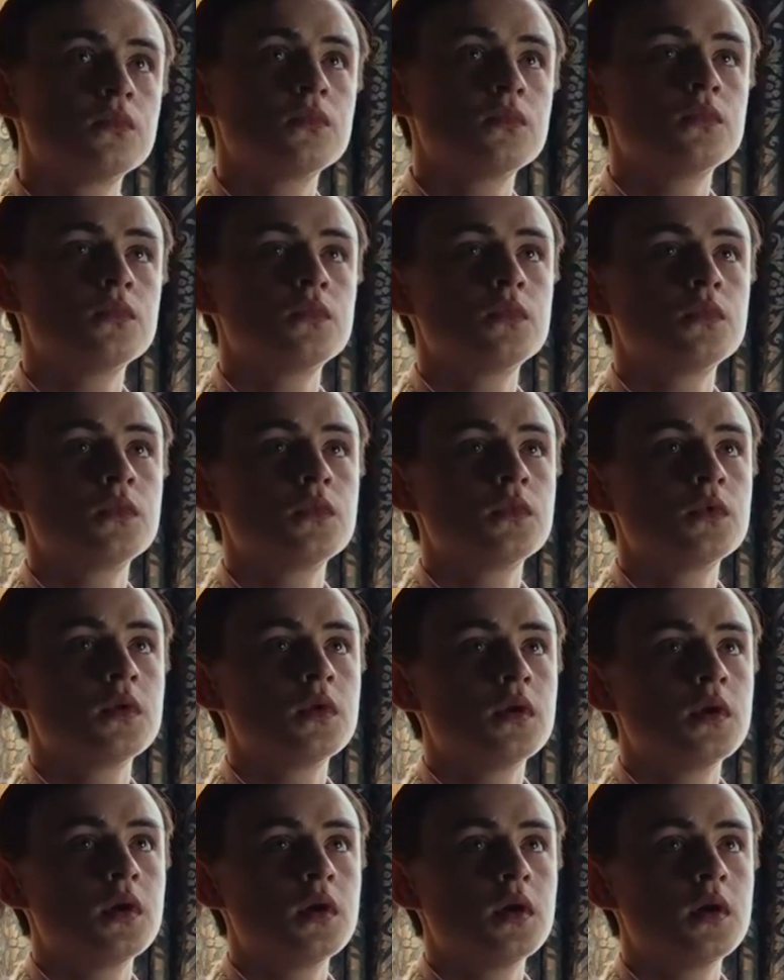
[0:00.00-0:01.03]
but we're not
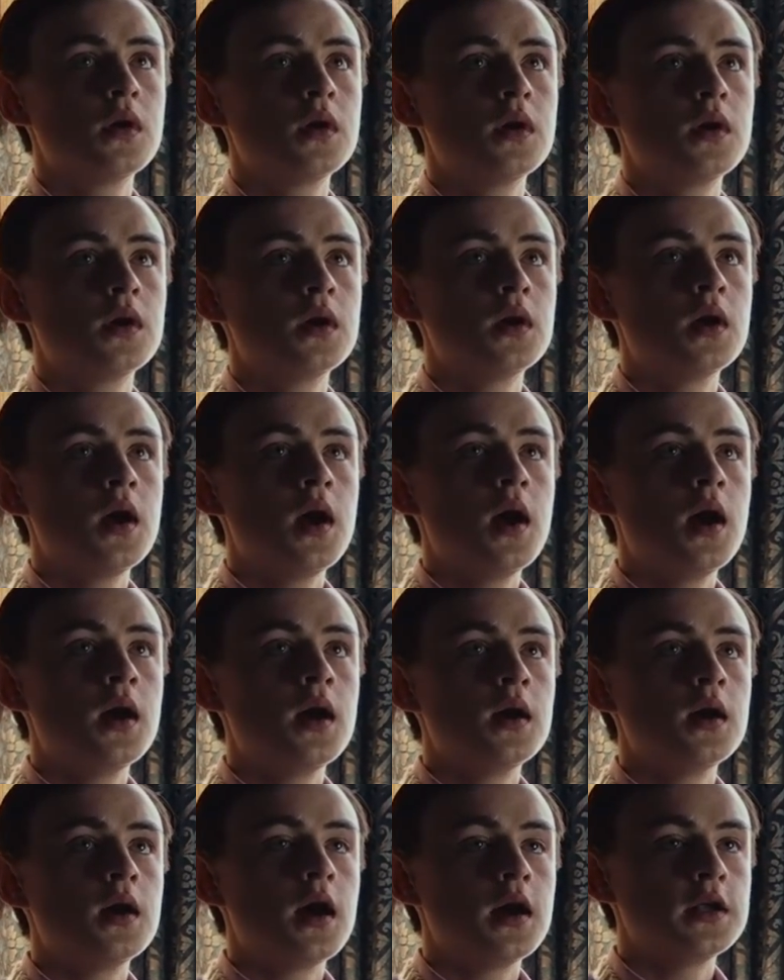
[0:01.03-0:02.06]
really interested in the
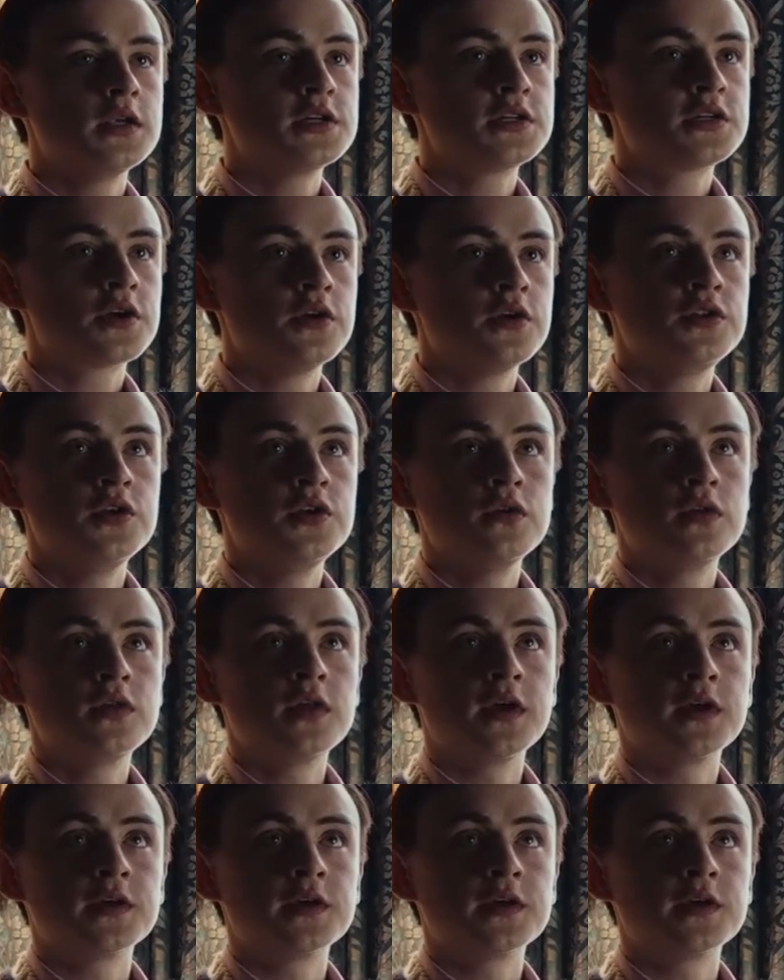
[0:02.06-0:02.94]
Thrombeys, are we?